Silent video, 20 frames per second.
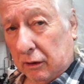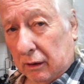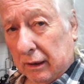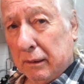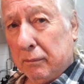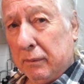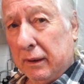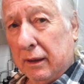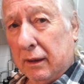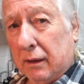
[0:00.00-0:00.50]
done
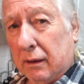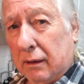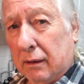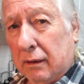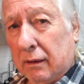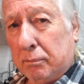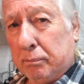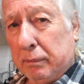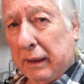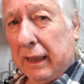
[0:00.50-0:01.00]
them in
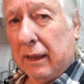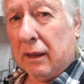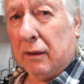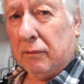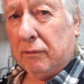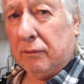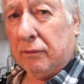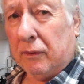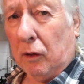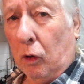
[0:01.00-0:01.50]
a pan
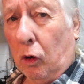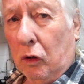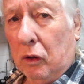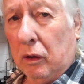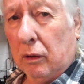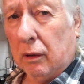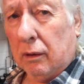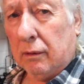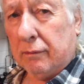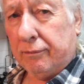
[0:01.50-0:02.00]
of
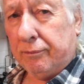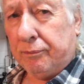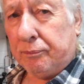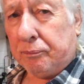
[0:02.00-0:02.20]
oil,